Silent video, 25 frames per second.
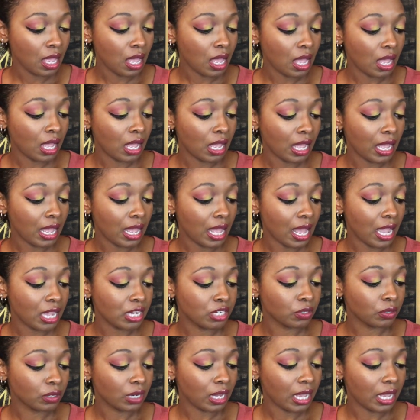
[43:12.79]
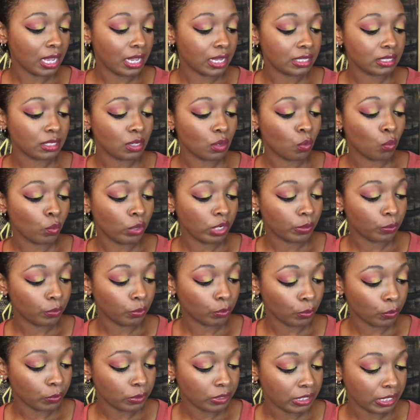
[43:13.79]
hydrolyzed wheat
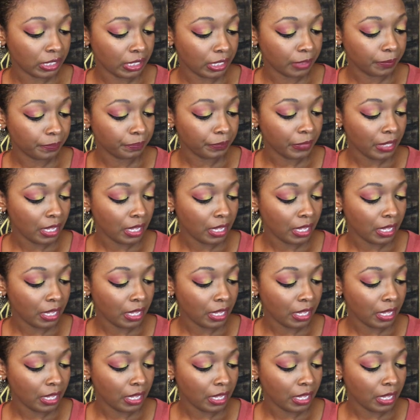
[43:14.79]
protein,